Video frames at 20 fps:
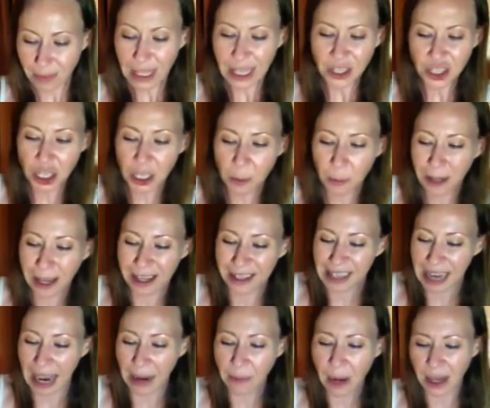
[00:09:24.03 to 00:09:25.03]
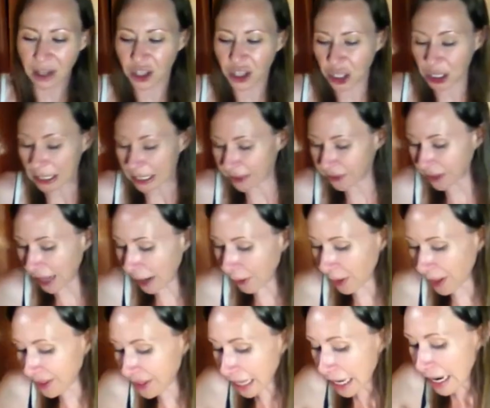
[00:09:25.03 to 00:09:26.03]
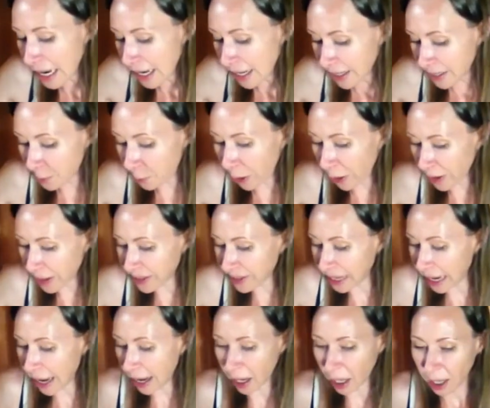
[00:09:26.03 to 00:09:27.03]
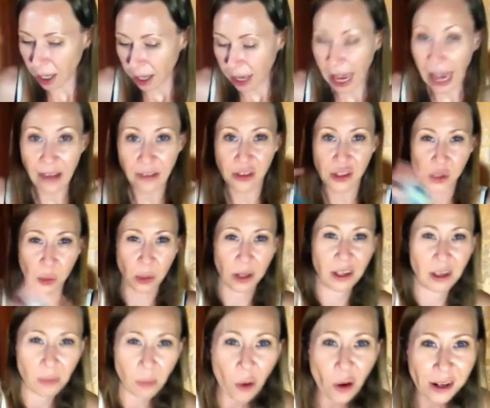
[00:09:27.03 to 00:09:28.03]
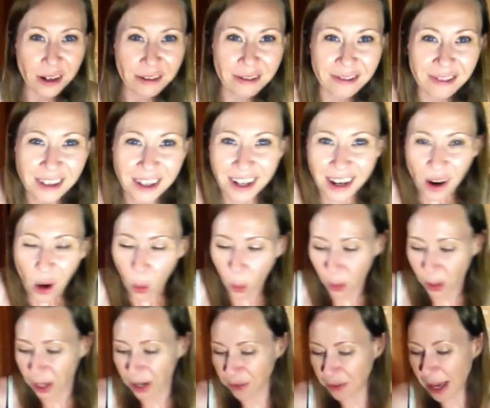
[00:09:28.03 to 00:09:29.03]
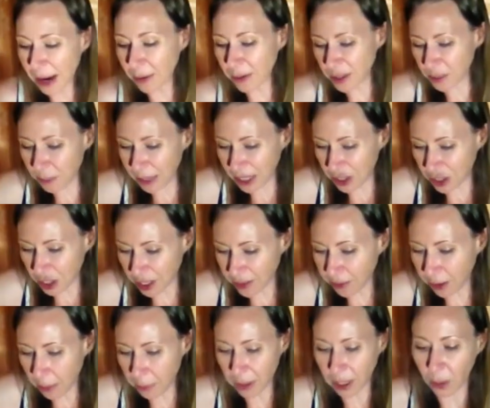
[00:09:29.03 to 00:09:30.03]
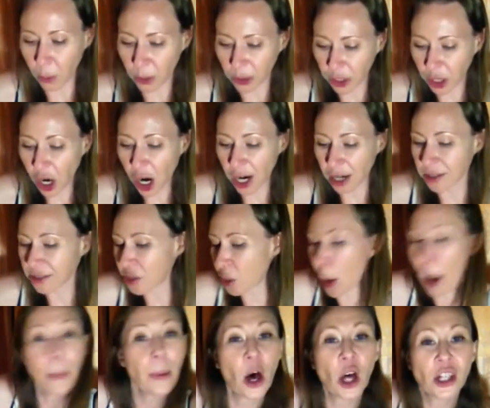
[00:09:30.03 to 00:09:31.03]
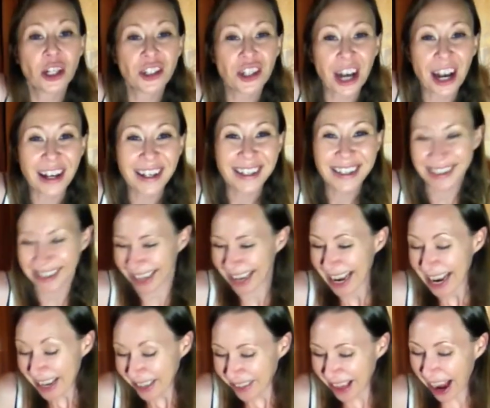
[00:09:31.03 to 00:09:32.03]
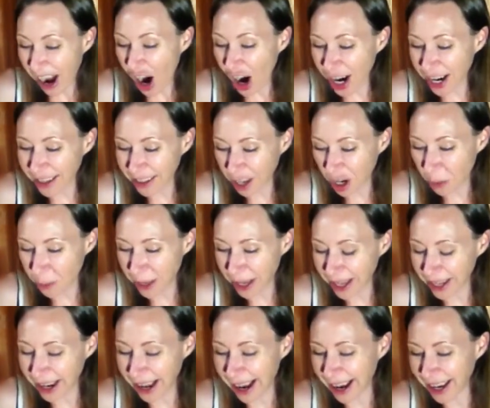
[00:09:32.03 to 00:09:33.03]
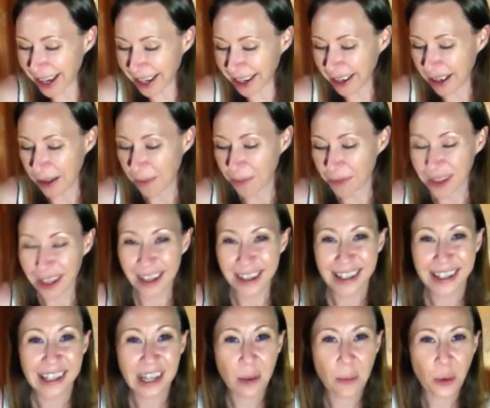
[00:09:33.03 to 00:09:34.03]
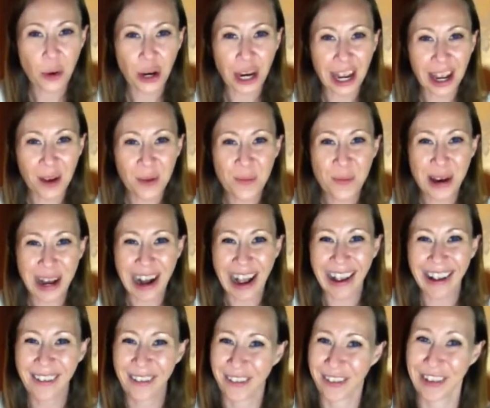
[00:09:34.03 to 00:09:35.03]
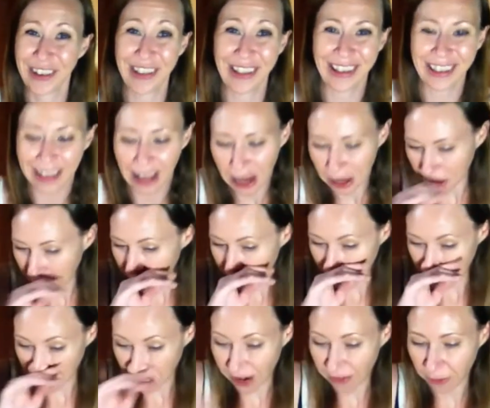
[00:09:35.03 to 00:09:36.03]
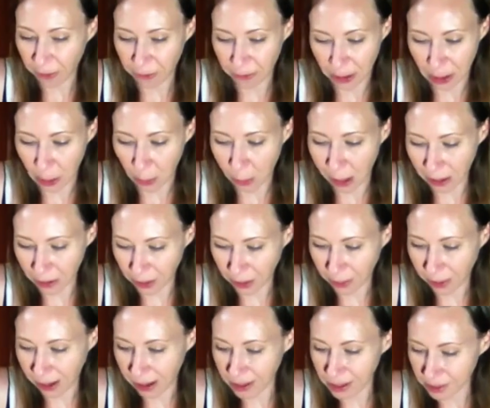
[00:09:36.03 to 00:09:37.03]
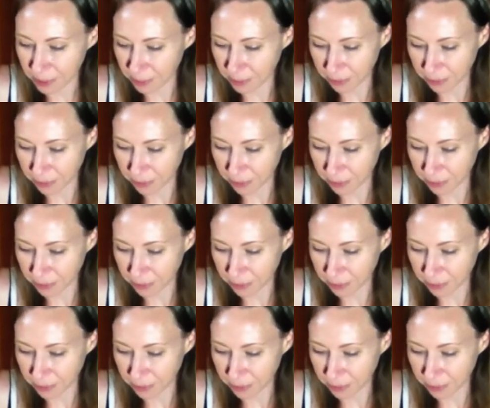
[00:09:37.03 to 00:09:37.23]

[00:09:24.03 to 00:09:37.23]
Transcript: Just because I'm not sure if that was Spirit saying, hey, this is really important, or if that was me just fumbling with the cards. So I apologize. They are a little bit slippery, but I really like them. They shuffle very well, you guys.